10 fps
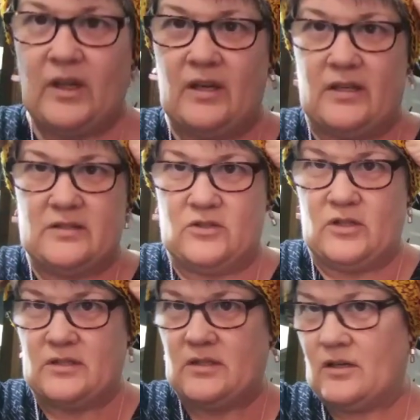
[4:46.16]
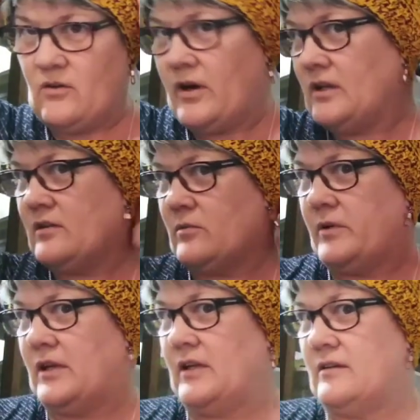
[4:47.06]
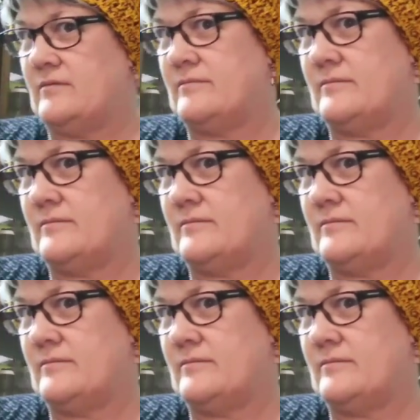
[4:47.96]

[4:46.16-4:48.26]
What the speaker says: And it's just a great little beadie.